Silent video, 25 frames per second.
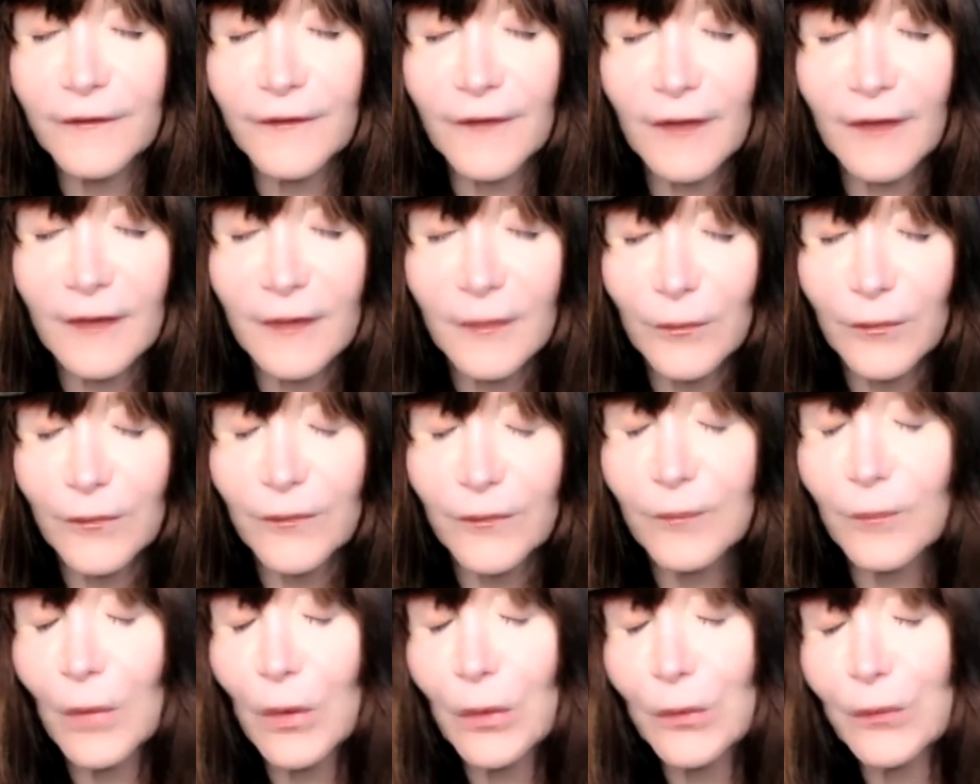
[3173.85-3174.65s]
that it
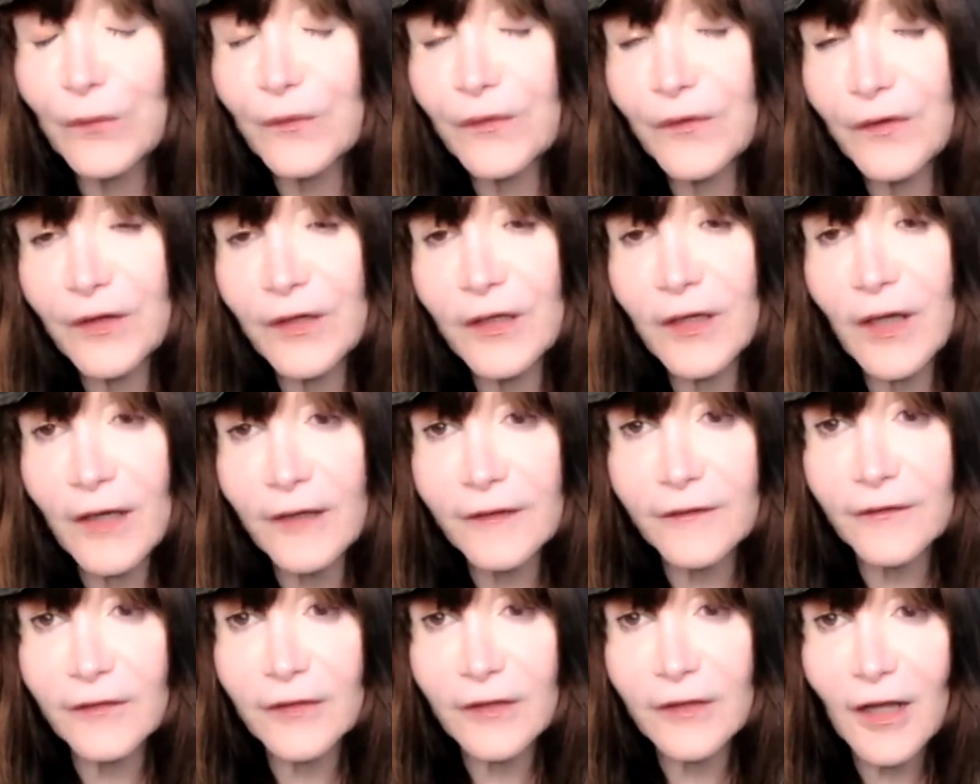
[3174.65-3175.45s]
was mostly
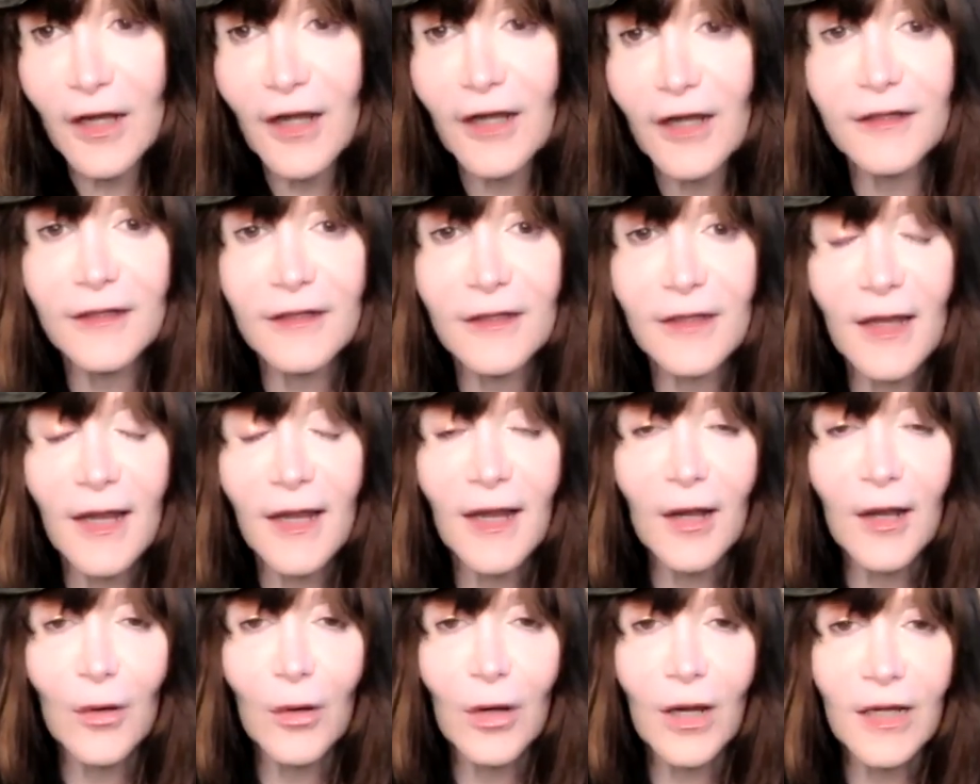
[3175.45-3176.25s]
OxyContin now,